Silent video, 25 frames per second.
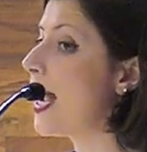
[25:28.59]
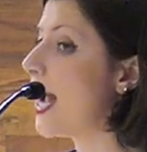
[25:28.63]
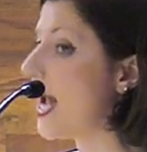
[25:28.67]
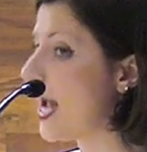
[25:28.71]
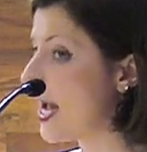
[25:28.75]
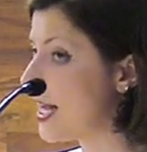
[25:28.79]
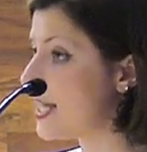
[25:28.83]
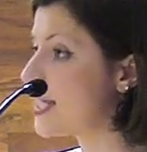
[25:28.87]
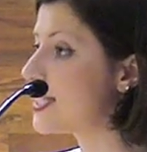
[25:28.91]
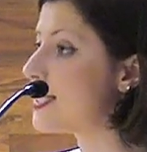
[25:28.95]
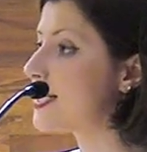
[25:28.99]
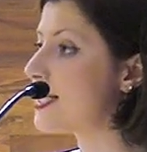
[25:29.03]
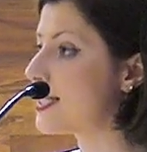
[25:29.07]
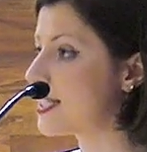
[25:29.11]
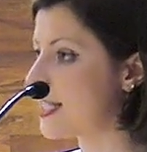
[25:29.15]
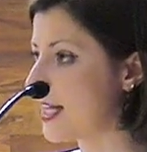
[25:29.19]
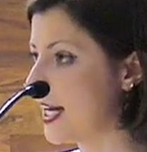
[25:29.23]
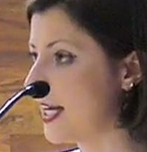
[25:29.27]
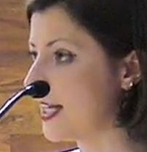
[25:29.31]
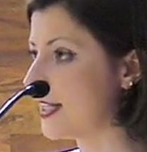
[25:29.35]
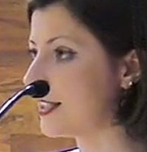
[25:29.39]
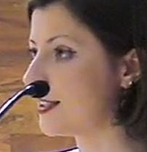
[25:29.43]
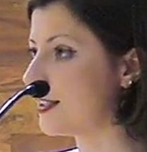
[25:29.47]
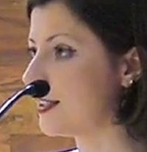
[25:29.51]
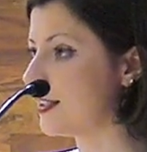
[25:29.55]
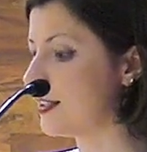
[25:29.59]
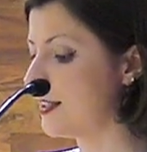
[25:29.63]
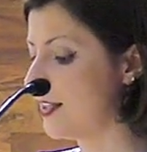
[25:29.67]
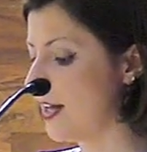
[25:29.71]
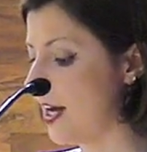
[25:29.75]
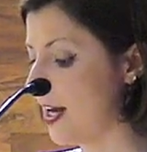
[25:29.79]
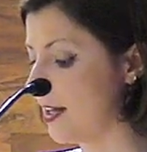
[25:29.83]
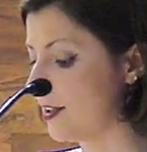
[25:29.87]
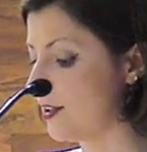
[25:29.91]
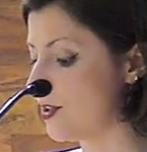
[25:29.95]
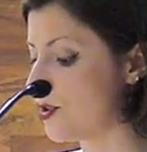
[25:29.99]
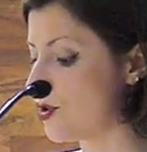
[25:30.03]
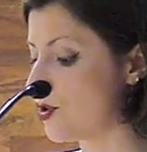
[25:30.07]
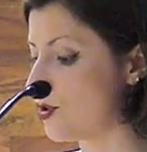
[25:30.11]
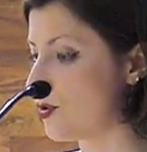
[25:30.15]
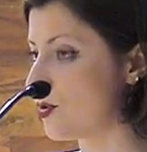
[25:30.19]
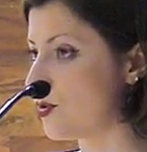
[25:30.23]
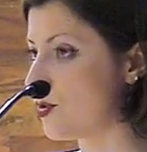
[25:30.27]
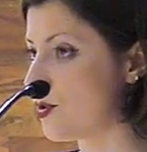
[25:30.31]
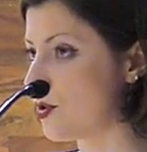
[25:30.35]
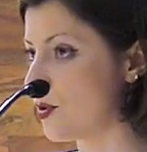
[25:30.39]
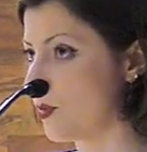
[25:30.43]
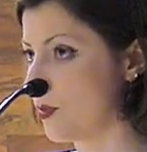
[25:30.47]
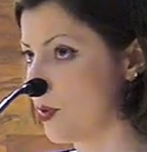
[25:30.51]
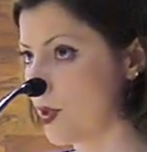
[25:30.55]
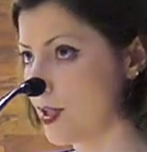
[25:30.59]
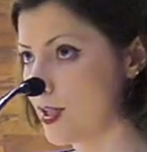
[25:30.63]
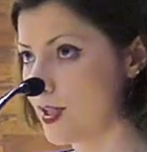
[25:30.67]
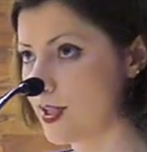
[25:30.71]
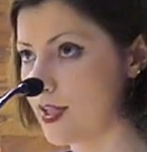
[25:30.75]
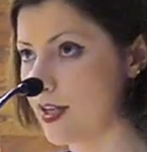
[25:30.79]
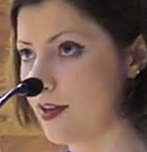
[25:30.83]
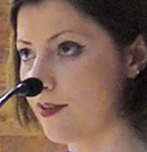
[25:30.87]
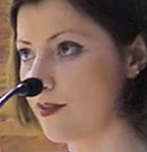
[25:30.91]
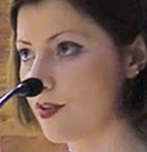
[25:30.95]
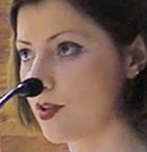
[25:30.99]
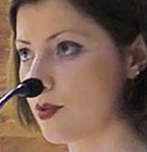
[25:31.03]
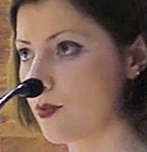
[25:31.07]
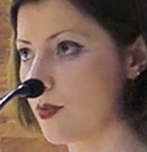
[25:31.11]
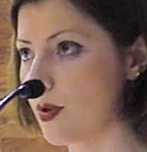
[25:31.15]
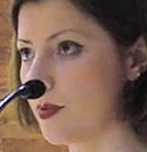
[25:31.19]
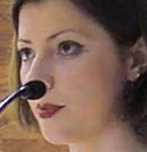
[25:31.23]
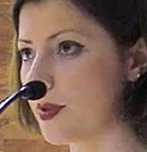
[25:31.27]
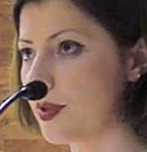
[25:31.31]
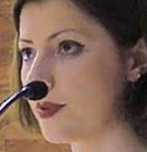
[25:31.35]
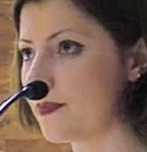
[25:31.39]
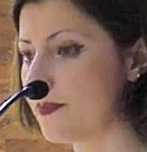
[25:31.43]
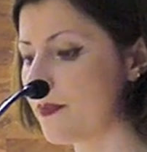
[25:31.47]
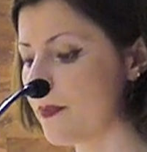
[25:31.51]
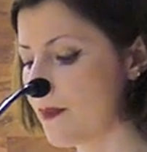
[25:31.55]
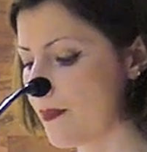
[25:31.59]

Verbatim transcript: and societal attitudes towards servicewomen.